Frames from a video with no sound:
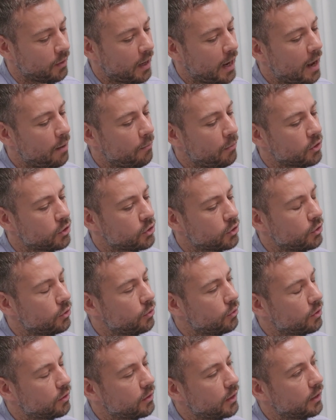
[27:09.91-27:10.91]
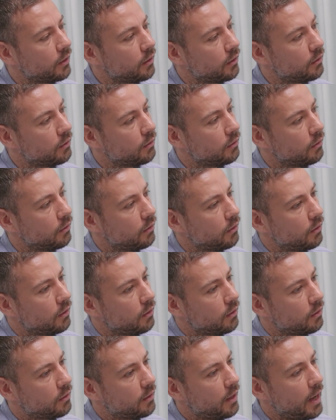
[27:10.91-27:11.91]
but how much do you think
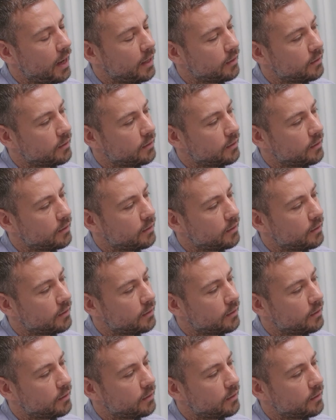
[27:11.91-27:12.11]
that